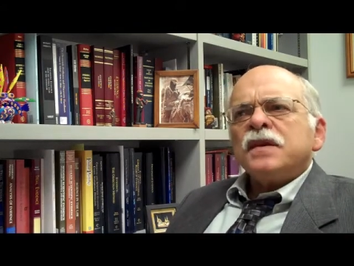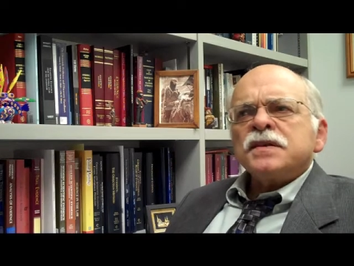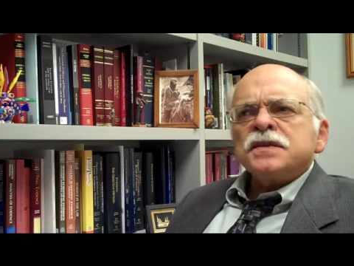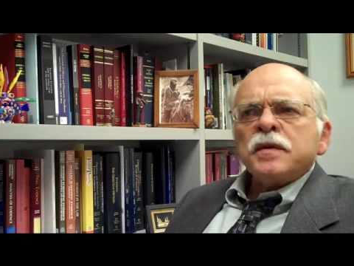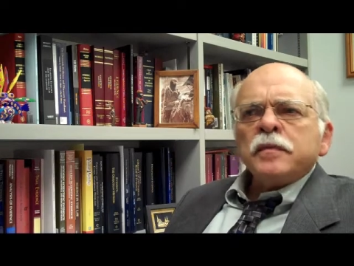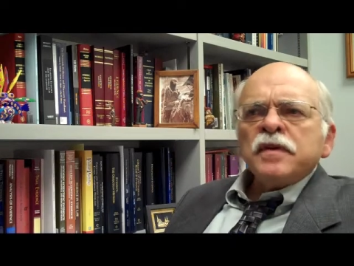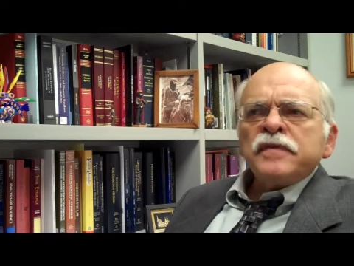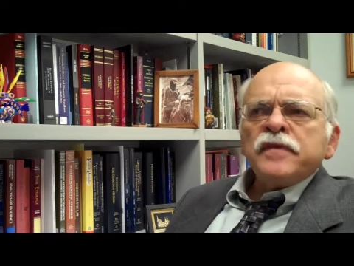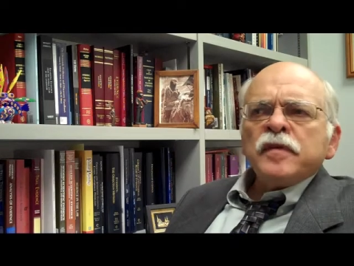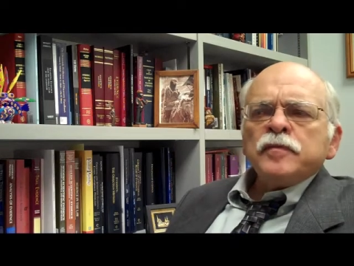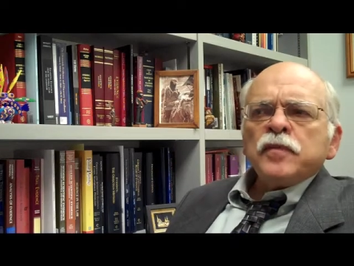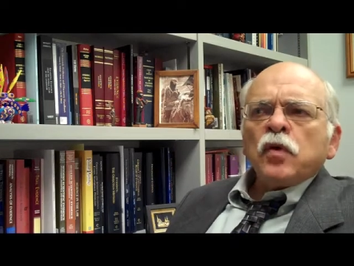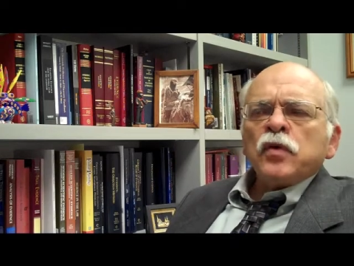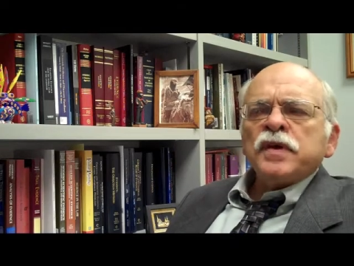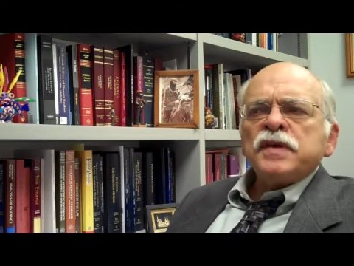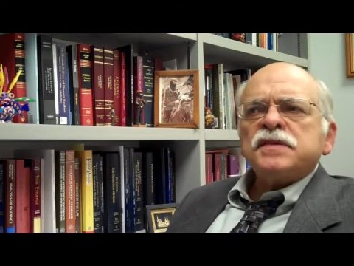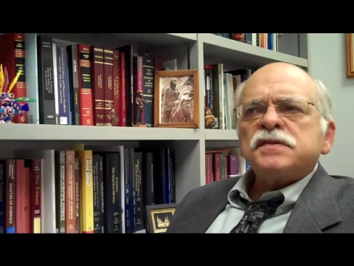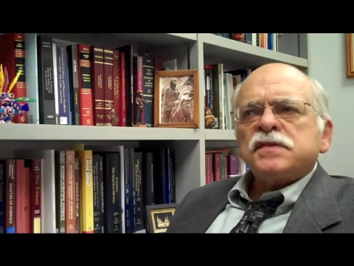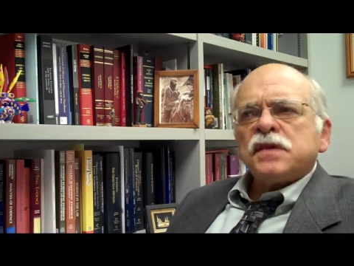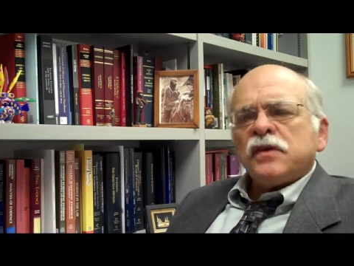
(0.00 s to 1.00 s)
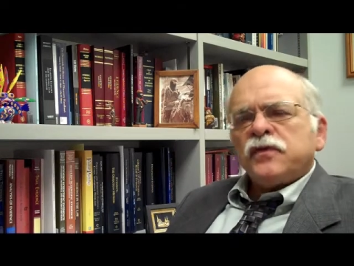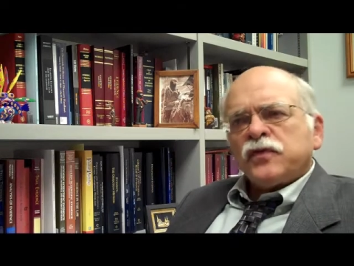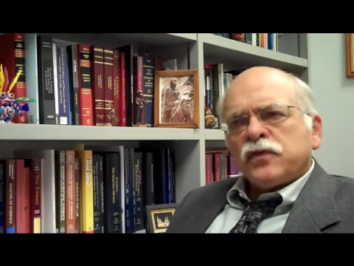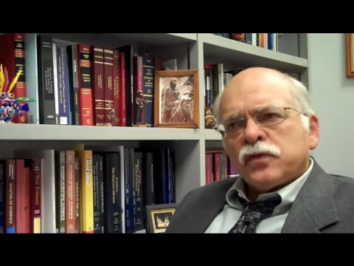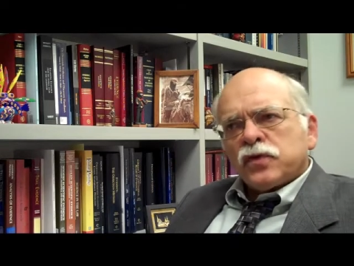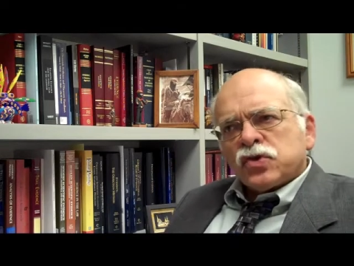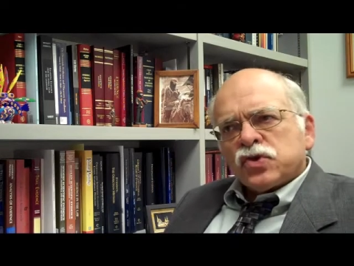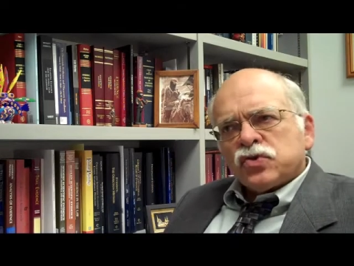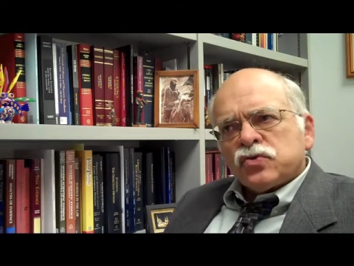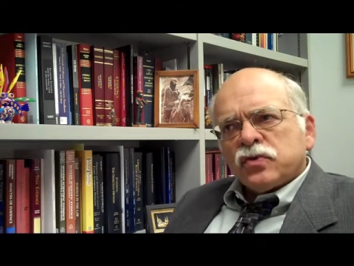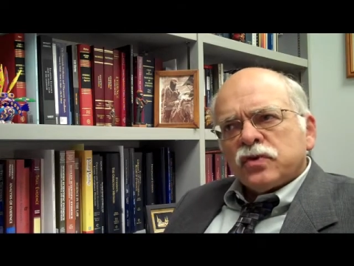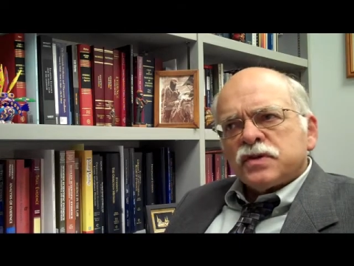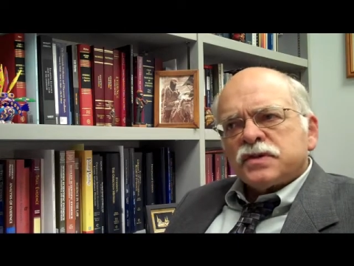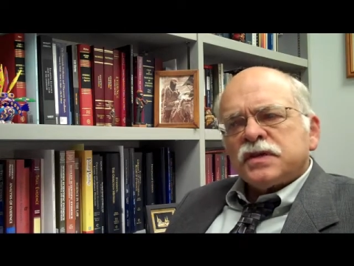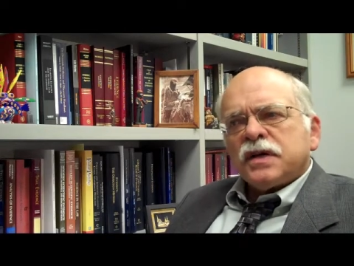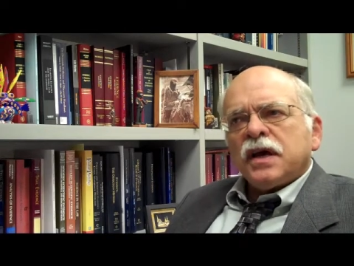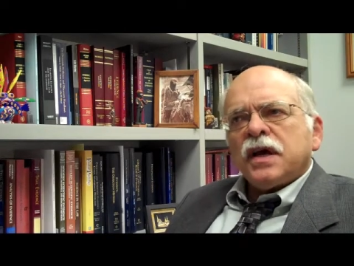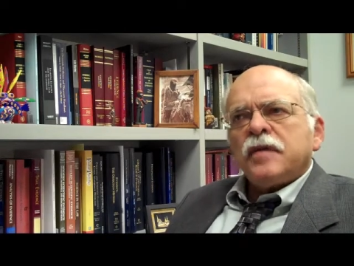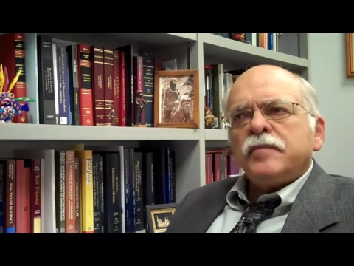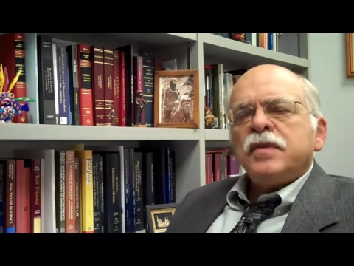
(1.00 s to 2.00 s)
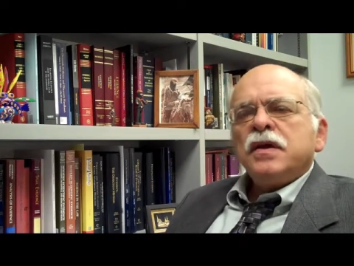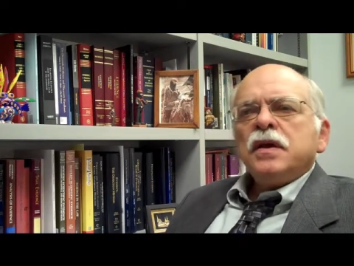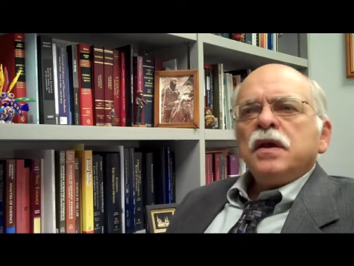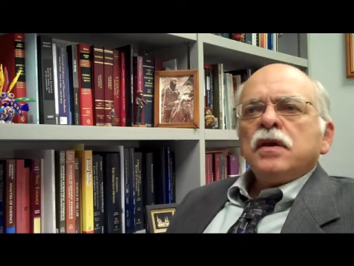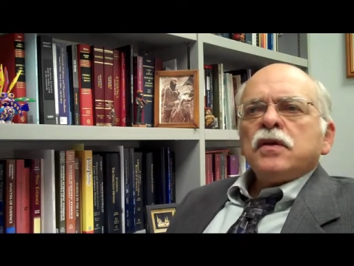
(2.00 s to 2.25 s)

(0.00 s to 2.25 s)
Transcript: Some of them only stay for a short time.